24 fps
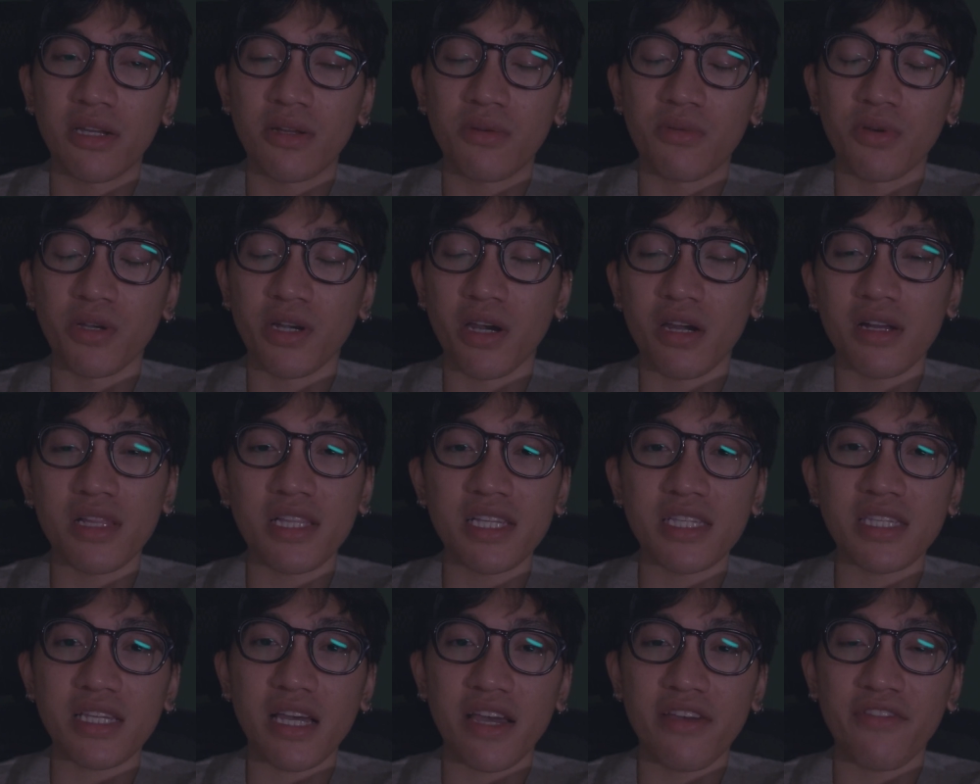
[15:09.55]

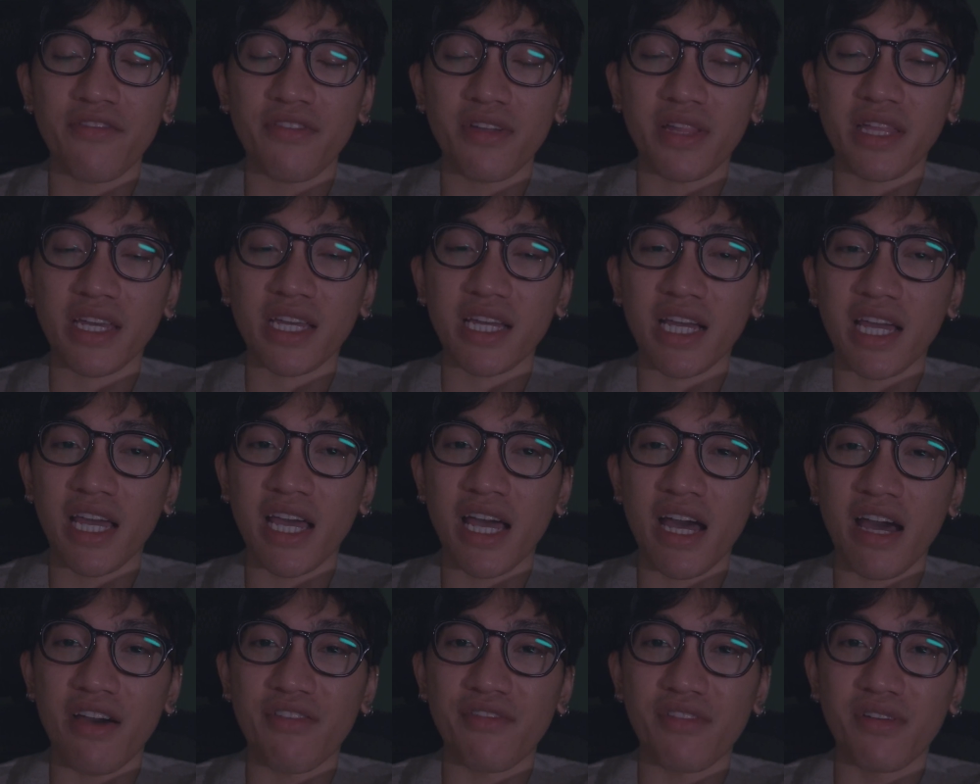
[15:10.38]
Regardless, I feel like I
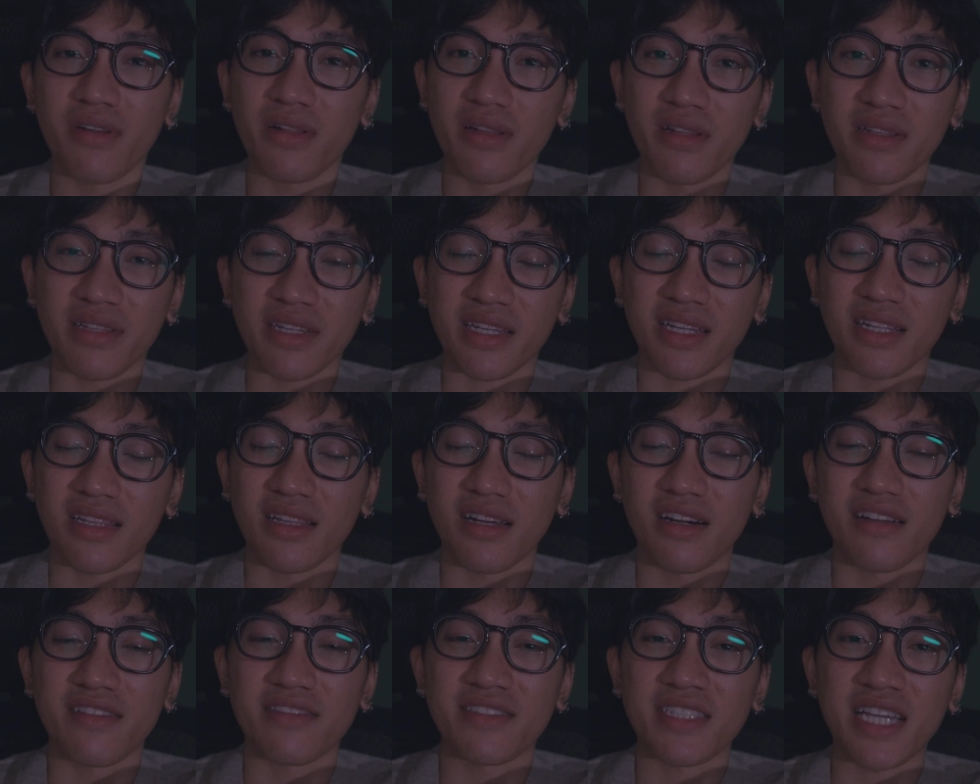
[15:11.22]
have like a
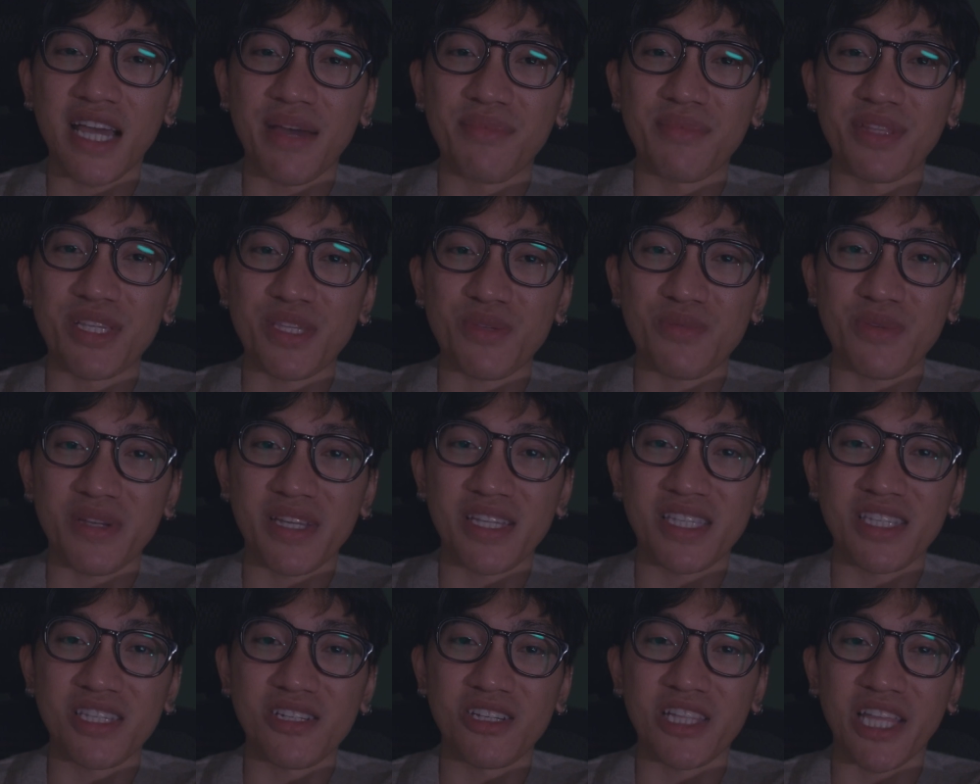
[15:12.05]
lot of time this
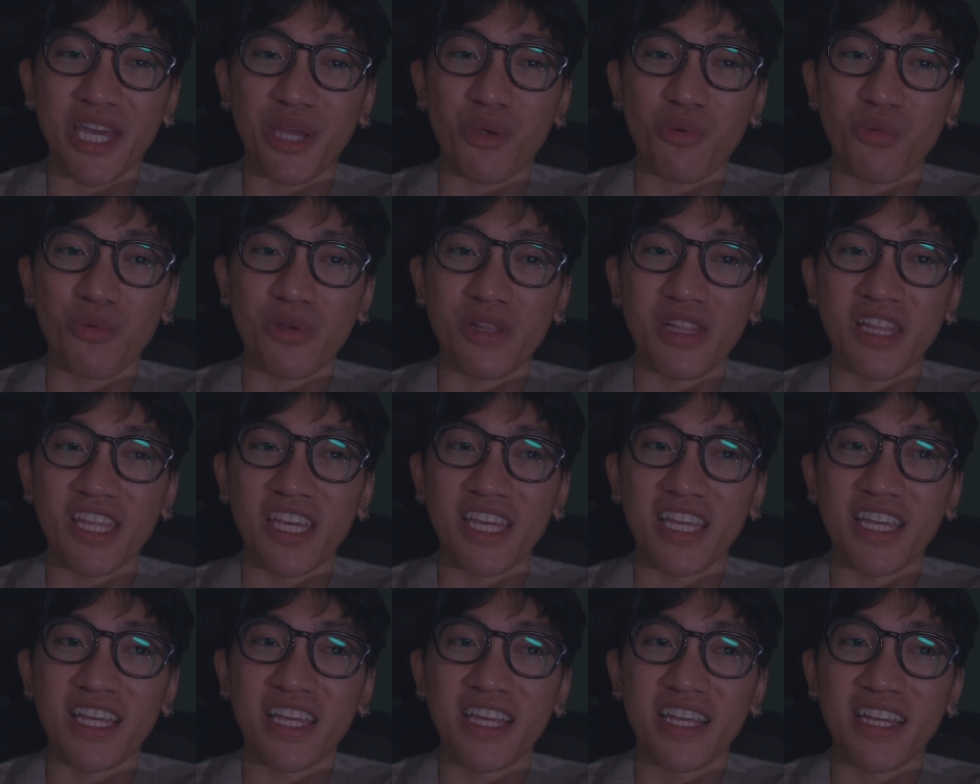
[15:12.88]
week to like
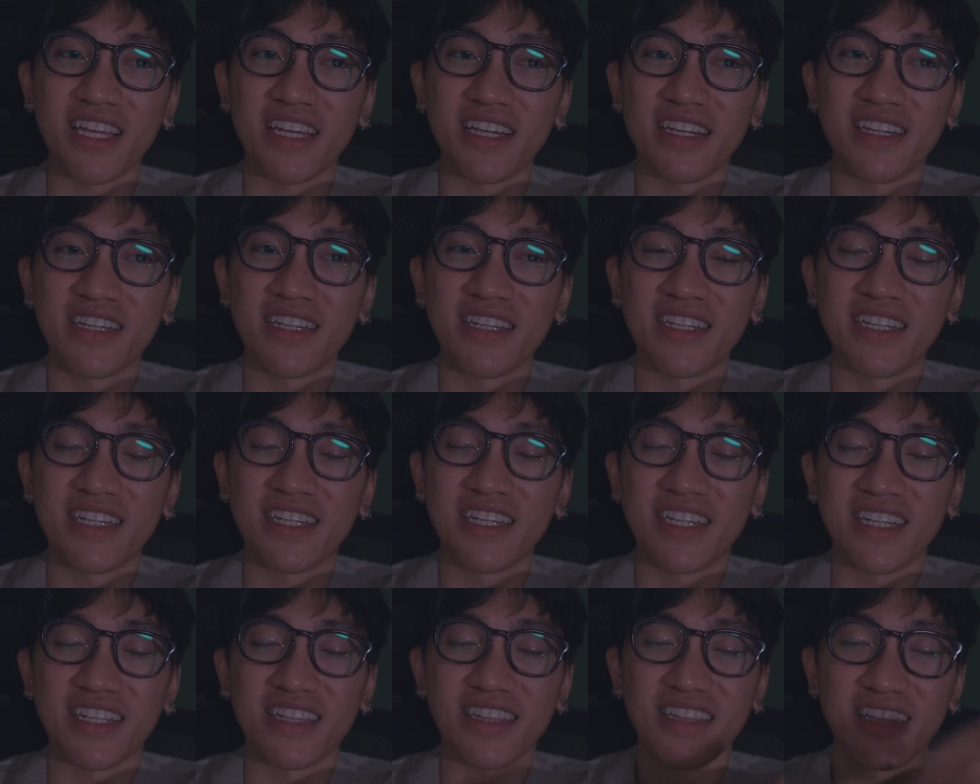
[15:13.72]
really
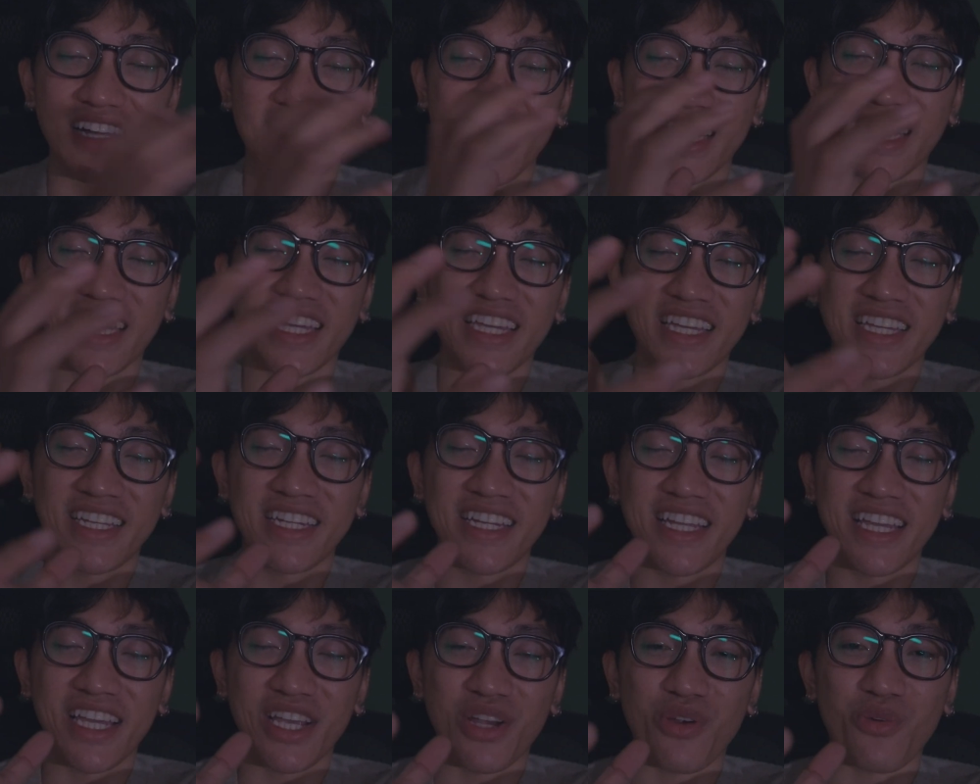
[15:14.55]
lock
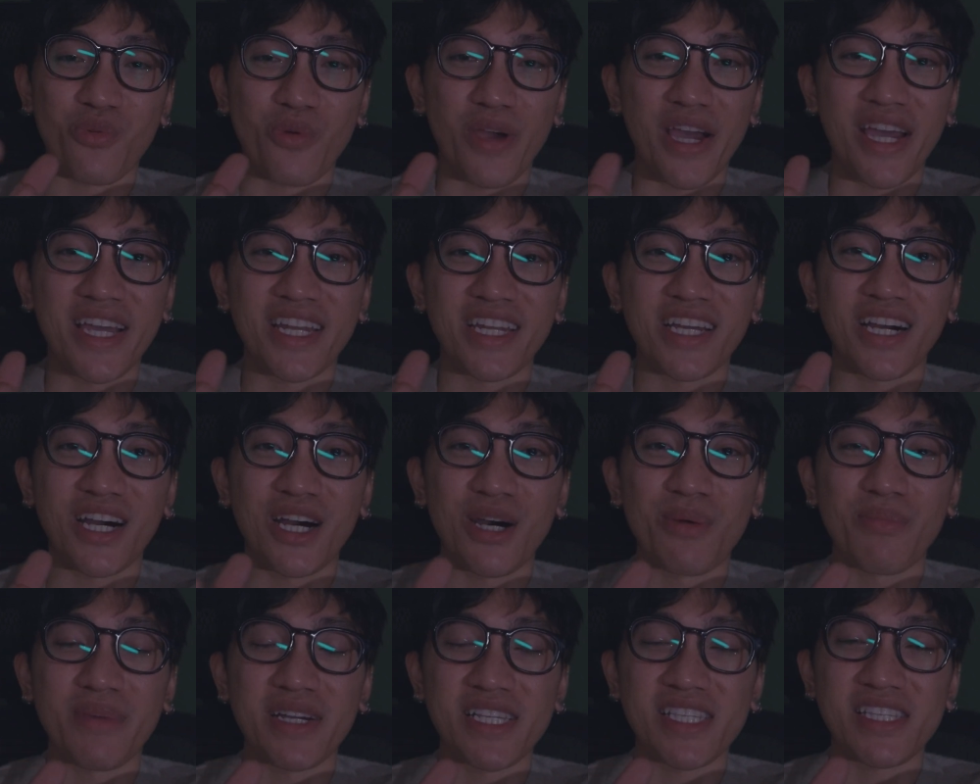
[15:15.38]
in and grind
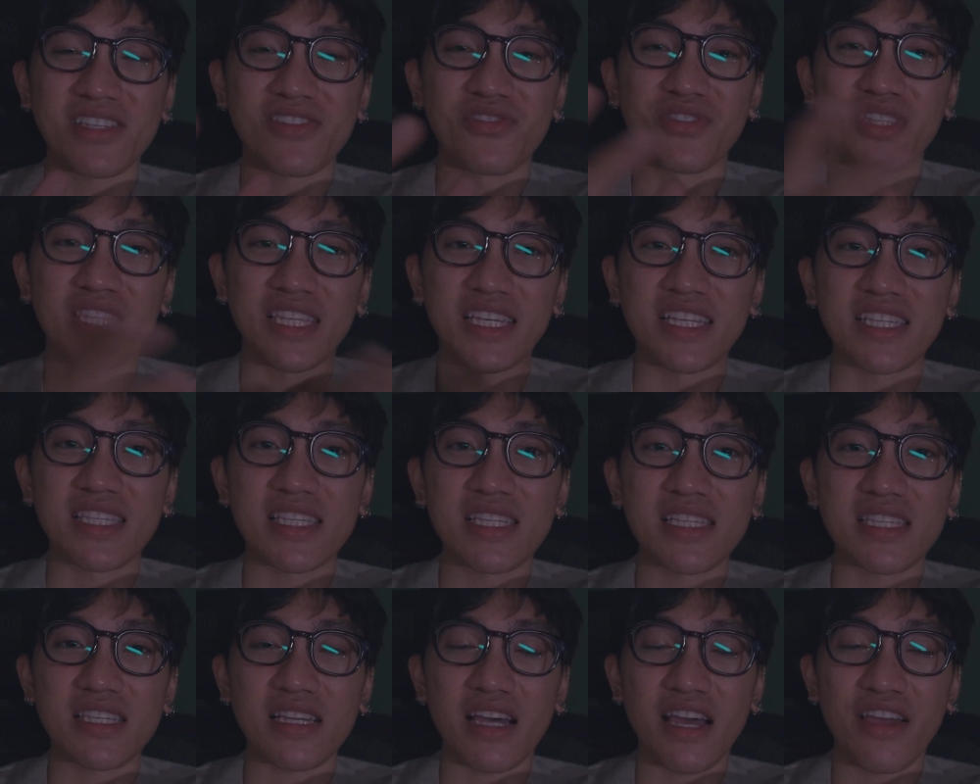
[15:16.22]
on my senior
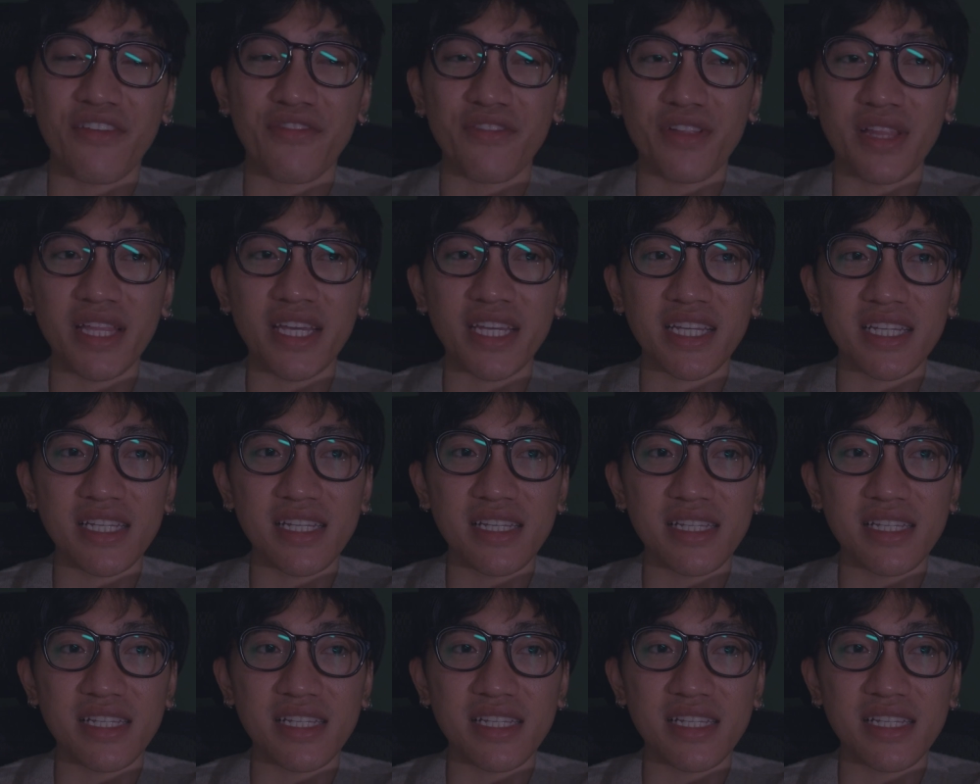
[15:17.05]
thesis. I feel like